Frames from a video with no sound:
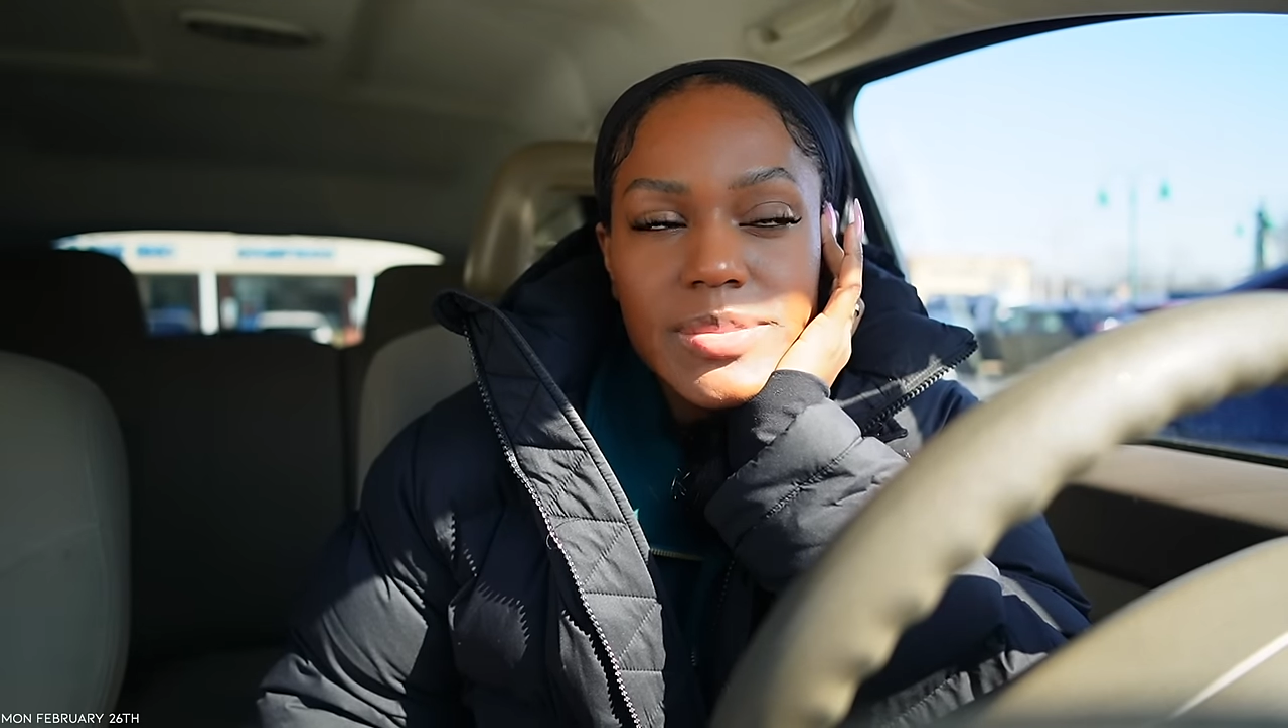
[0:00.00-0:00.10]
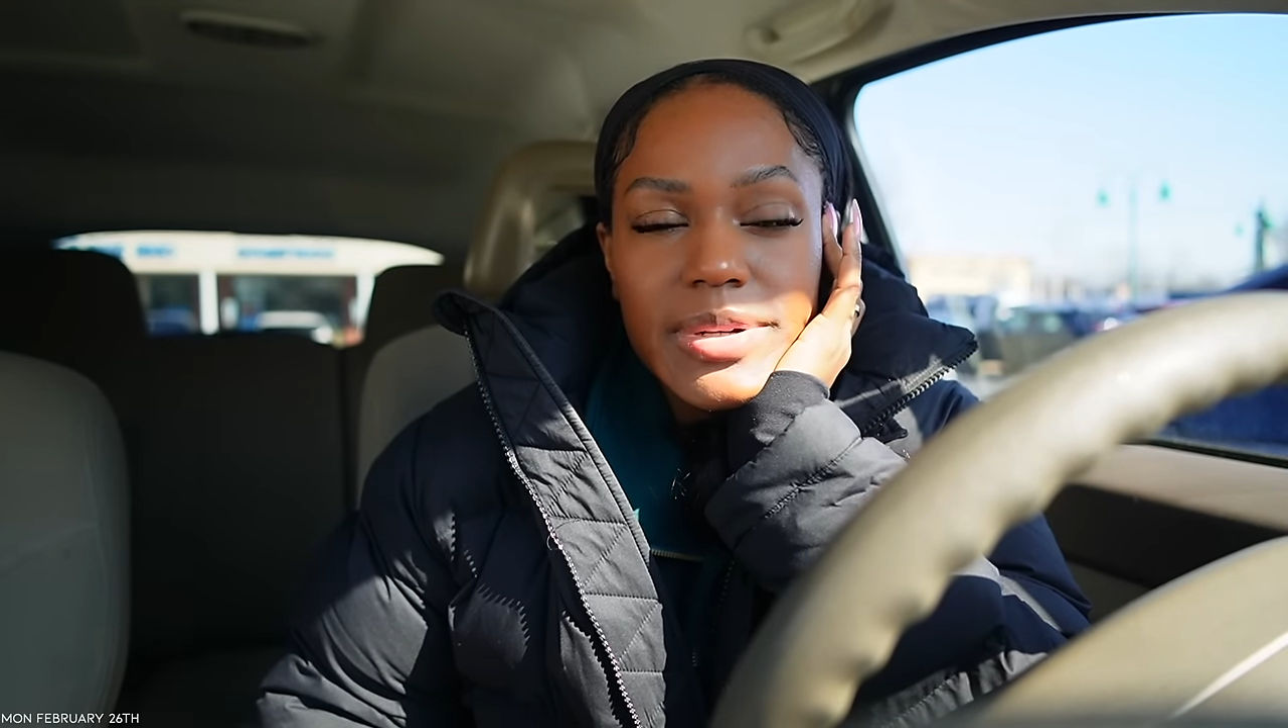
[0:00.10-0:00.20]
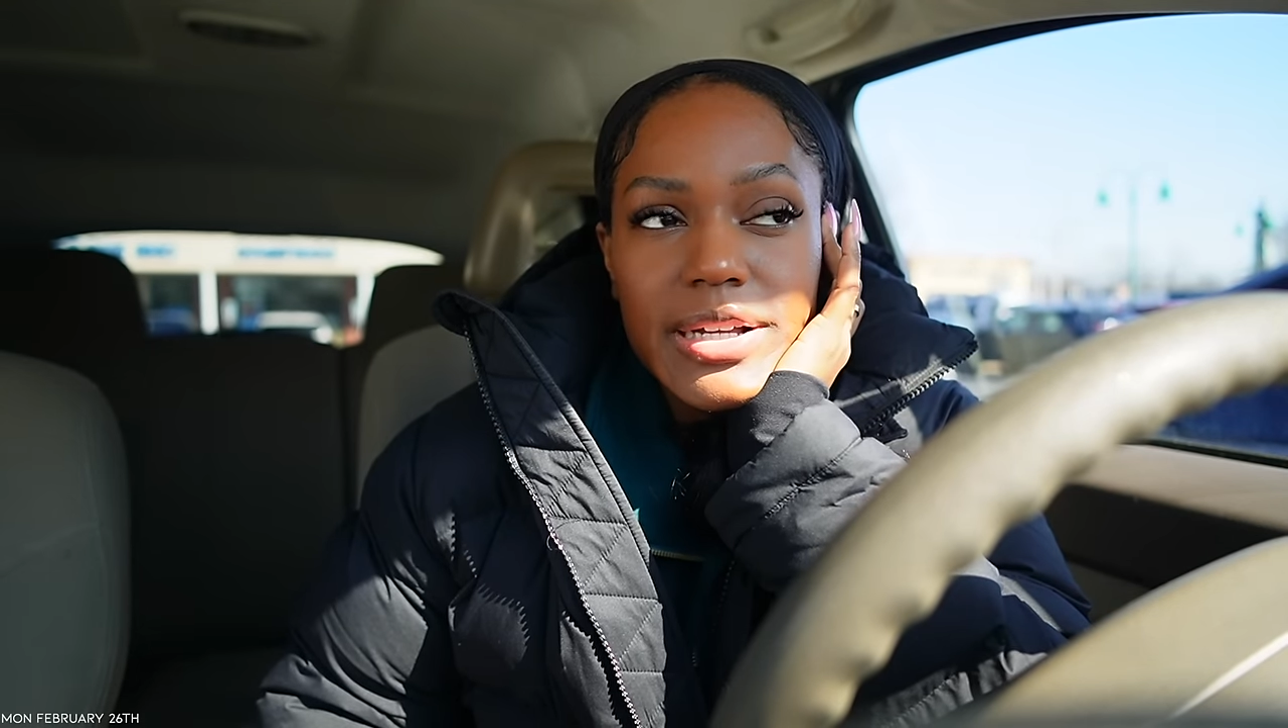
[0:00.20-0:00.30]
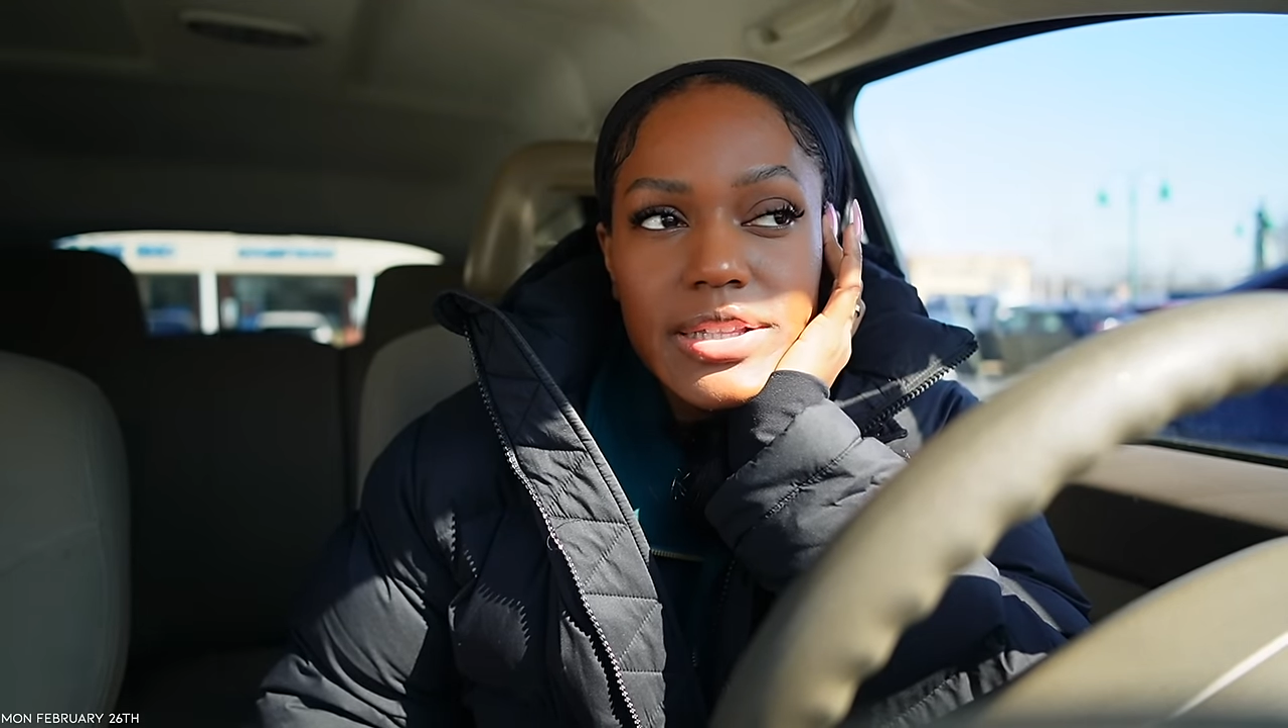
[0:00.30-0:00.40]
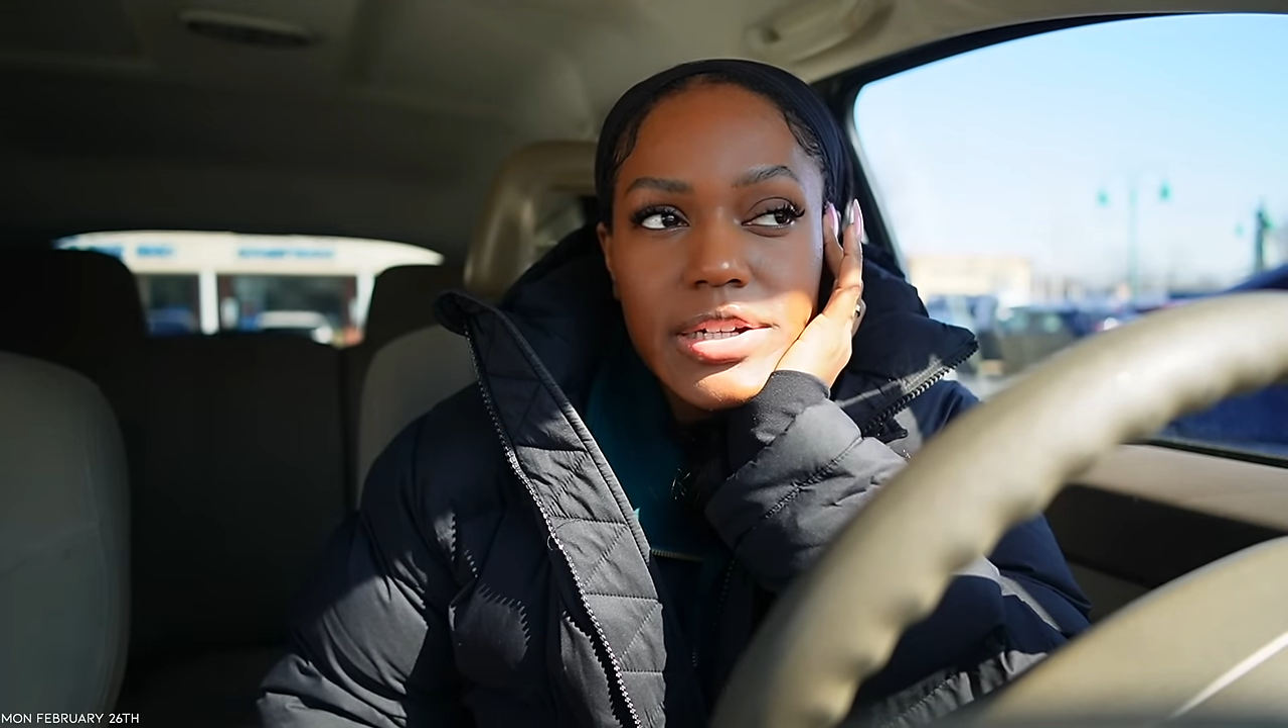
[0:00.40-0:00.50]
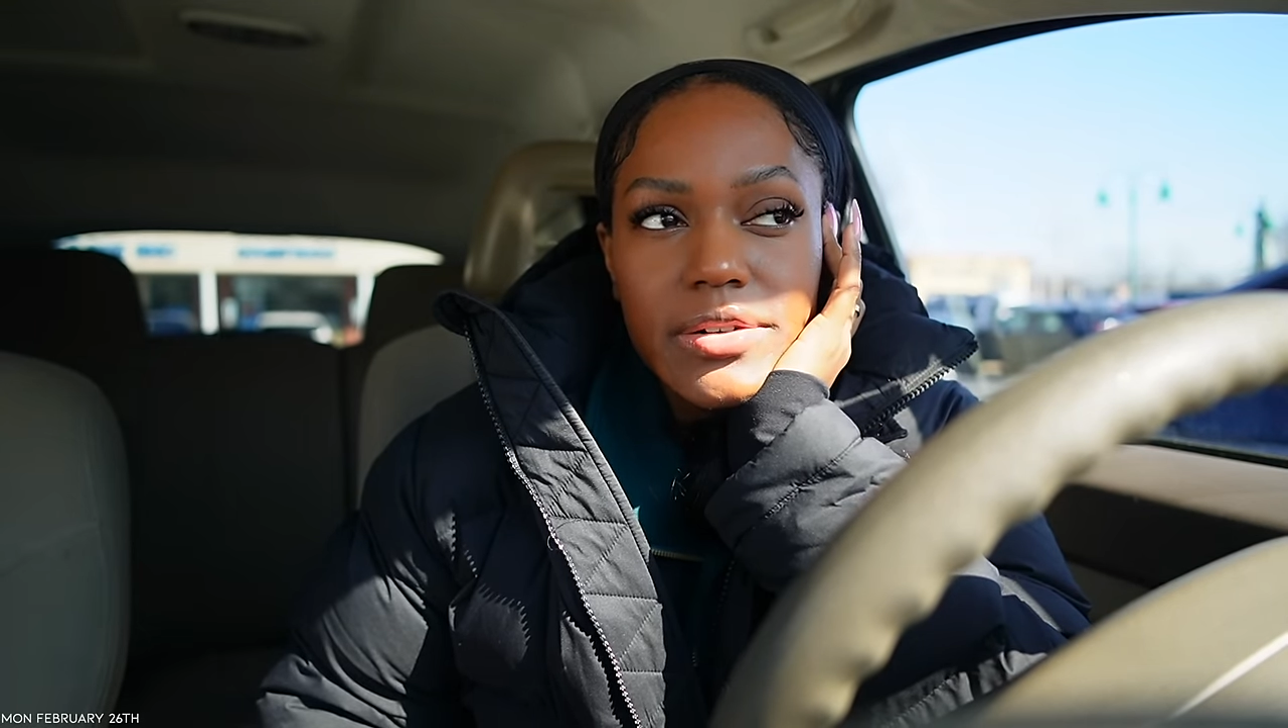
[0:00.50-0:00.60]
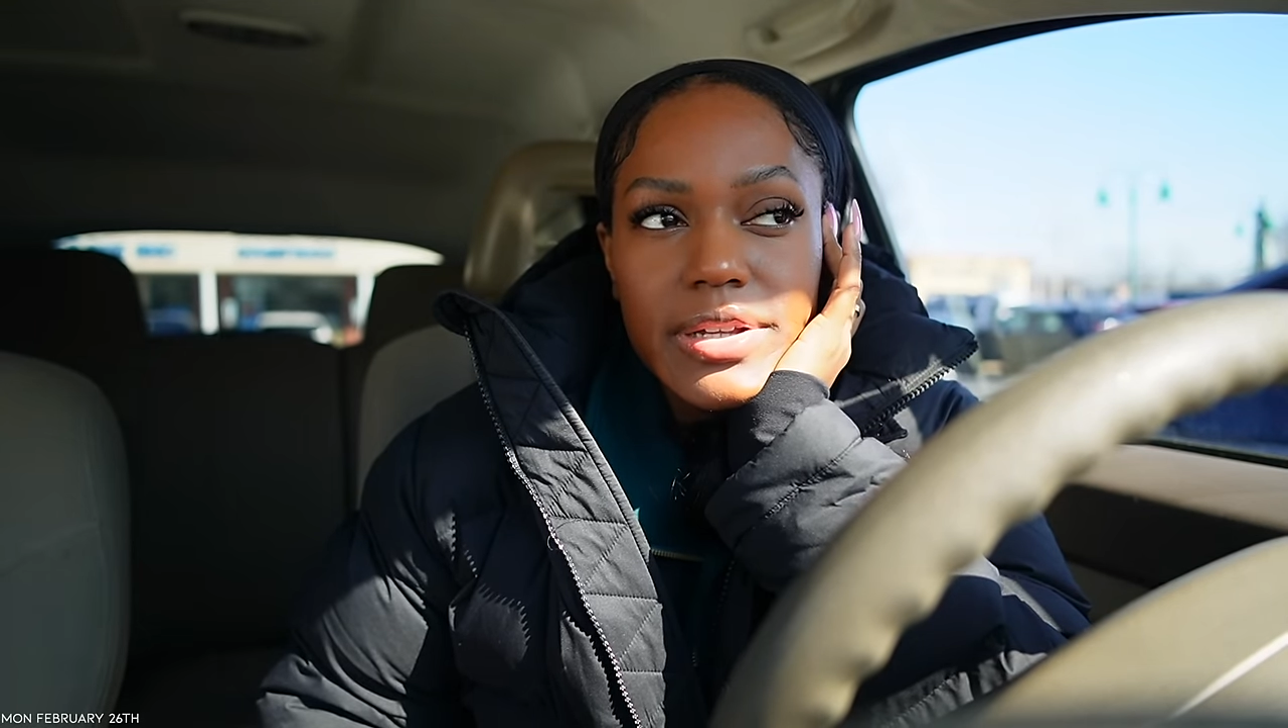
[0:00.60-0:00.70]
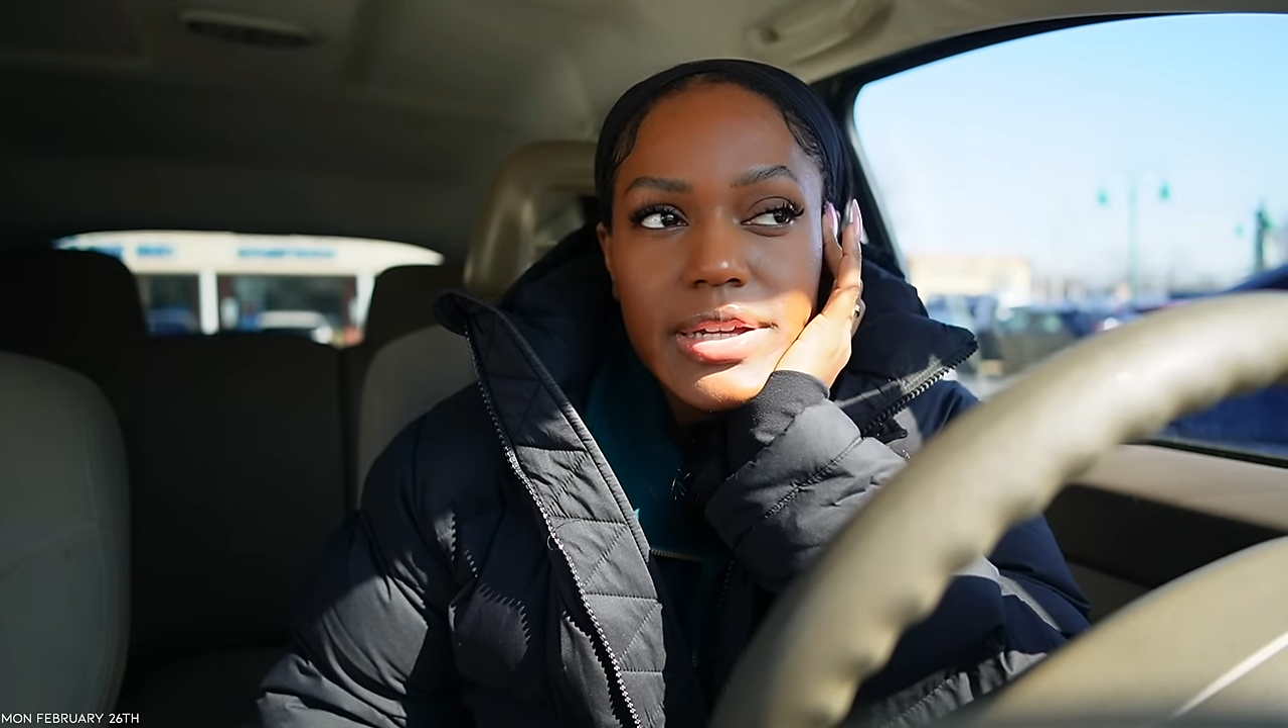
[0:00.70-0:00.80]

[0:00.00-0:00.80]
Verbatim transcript: but I literally